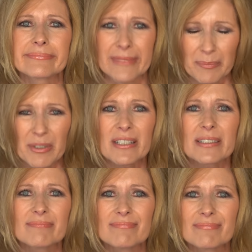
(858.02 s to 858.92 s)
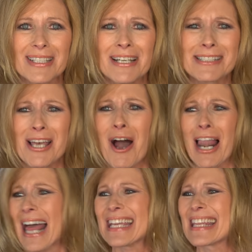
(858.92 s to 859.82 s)
I'm done. That's
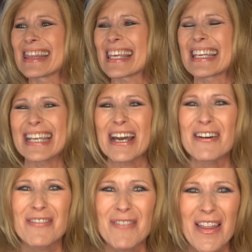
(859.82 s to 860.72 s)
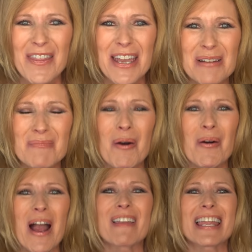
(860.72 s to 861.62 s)
all I can think of. If I think of
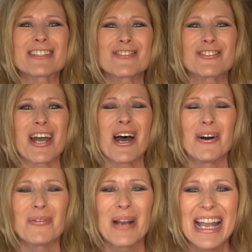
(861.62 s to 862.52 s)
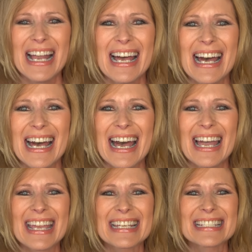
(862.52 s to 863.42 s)
more, I'll let you know.
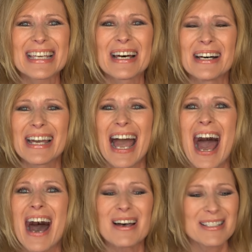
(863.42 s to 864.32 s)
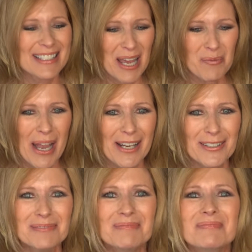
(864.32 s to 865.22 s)
And stay
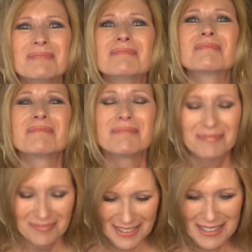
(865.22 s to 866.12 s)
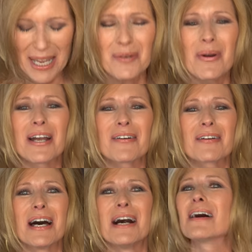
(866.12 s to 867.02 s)
well. Stay
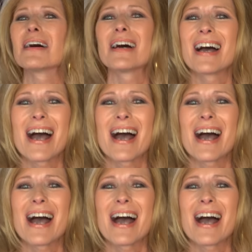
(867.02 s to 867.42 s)
well.